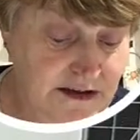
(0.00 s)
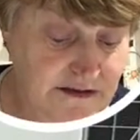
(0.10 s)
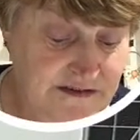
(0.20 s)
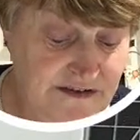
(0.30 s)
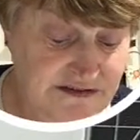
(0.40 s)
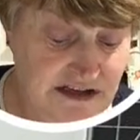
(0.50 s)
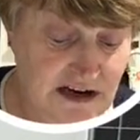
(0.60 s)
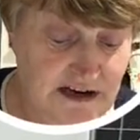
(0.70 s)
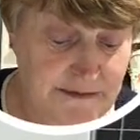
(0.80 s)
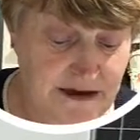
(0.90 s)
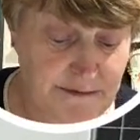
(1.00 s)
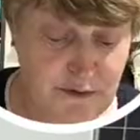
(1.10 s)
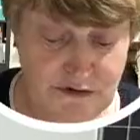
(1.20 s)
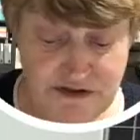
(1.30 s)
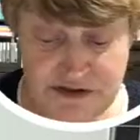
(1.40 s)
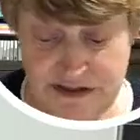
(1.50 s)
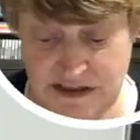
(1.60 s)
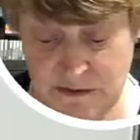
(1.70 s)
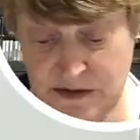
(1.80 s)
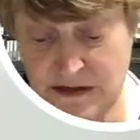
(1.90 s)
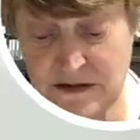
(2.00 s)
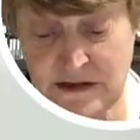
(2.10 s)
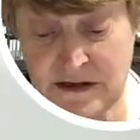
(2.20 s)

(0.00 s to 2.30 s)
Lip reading: think I've left slightly bigger borders on it as well.